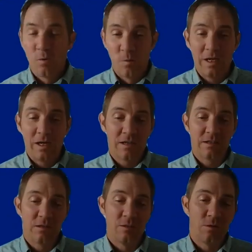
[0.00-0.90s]
We ought
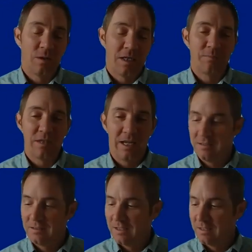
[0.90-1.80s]
to do an update,
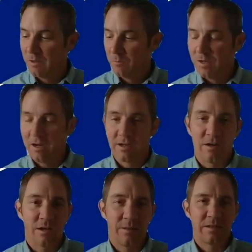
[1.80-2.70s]
and we ought to
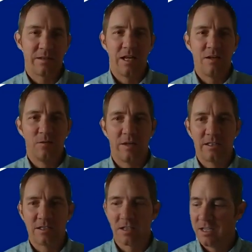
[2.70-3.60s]
talk about that new
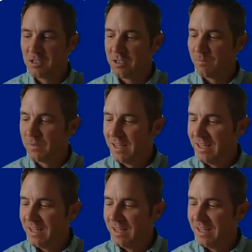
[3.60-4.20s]
legislation.